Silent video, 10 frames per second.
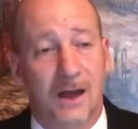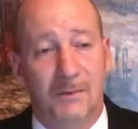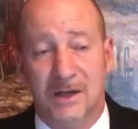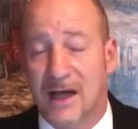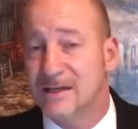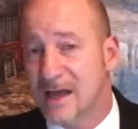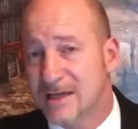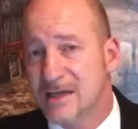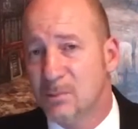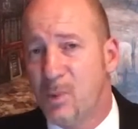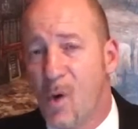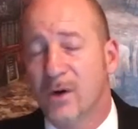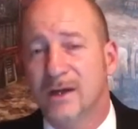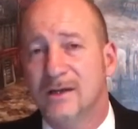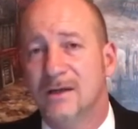I mean, that, that's
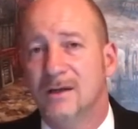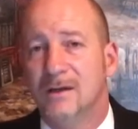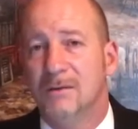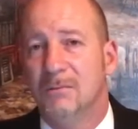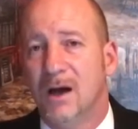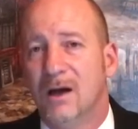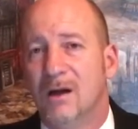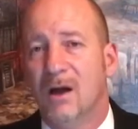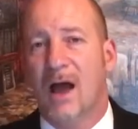important, but